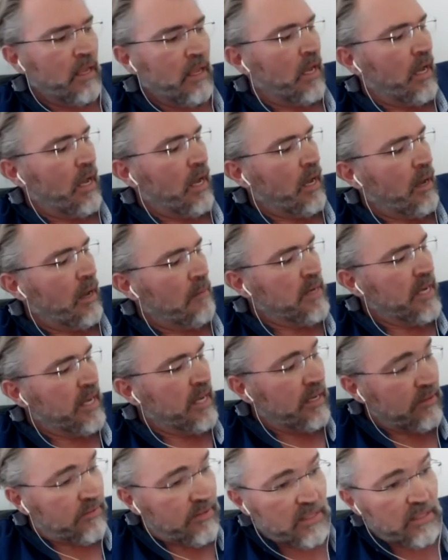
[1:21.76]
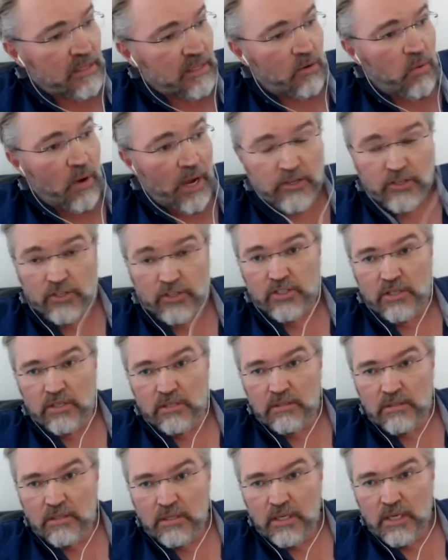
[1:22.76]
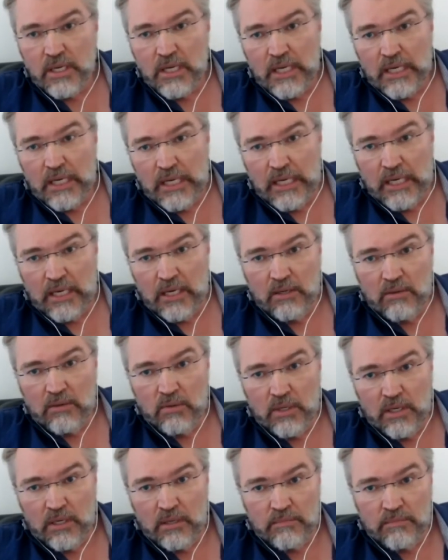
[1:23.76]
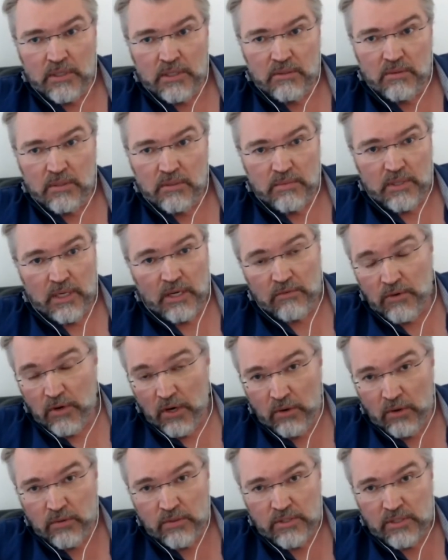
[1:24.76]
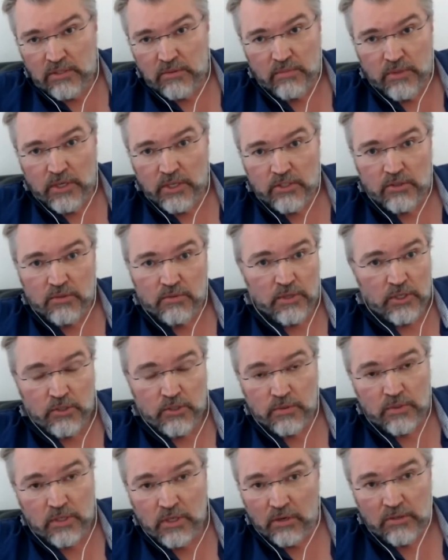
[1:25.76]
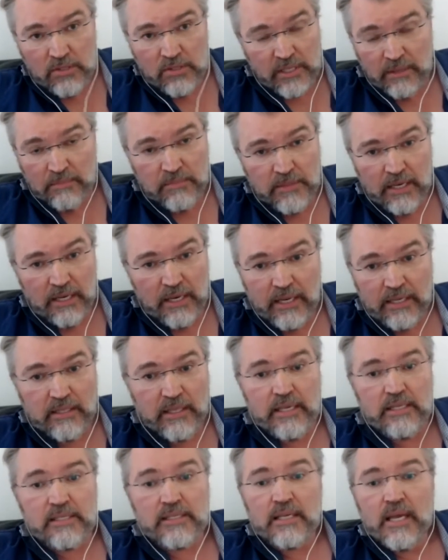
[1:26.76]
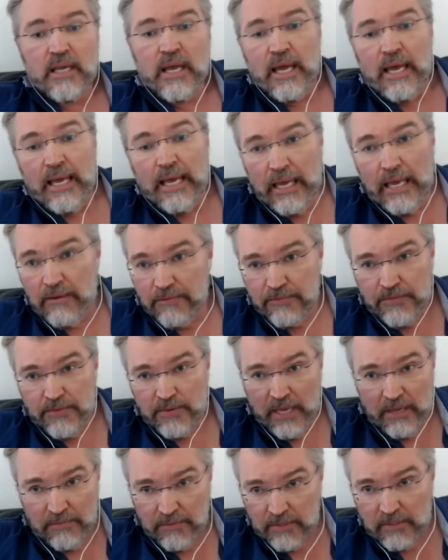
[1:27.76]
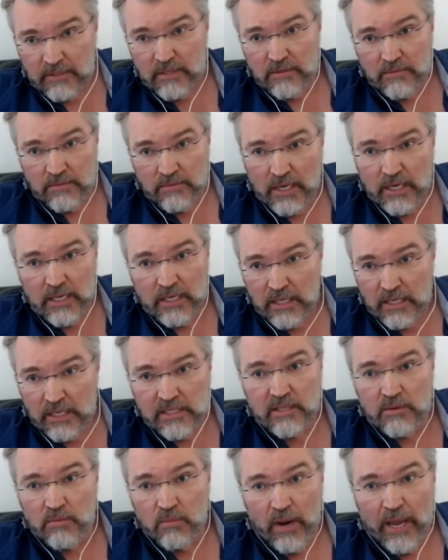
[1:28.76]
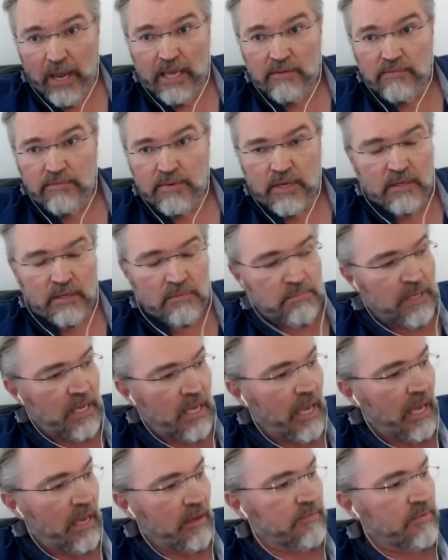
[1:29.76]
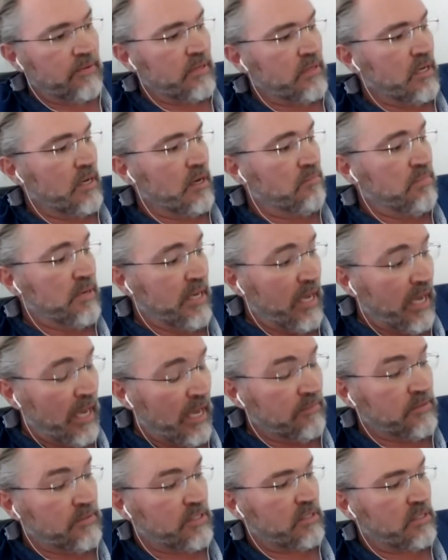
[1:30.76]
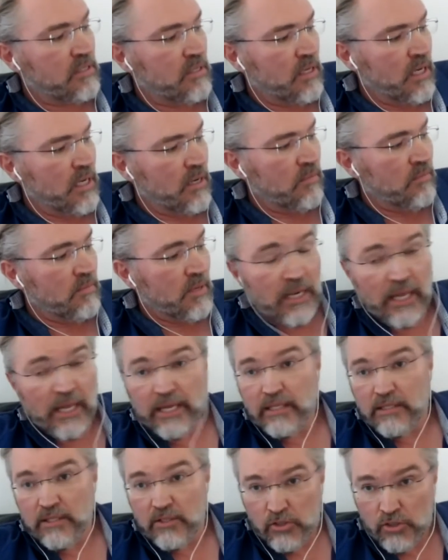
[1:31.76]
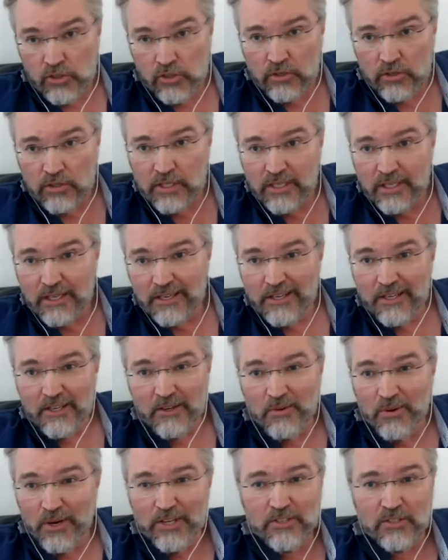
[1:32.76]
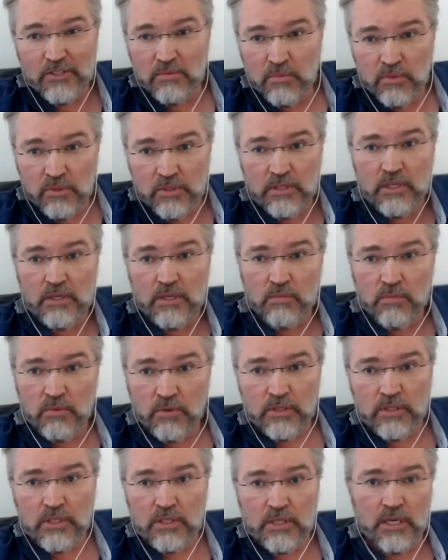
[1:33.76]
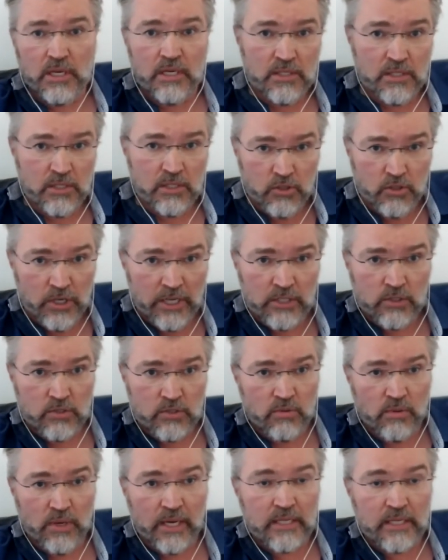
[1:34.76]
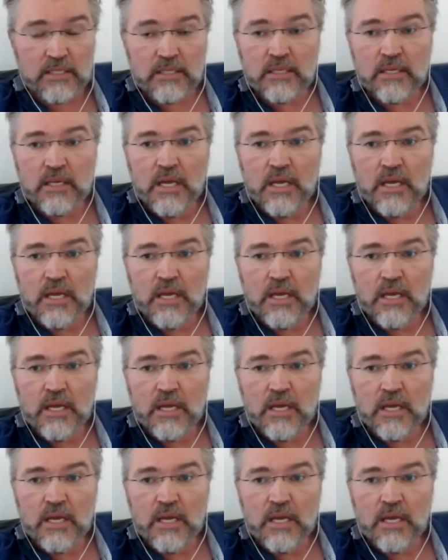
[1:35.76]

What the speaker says: And I think the question arose, which would go something like this. If everything really is a wave and behaves like the Schrödinger equation would suggest to us,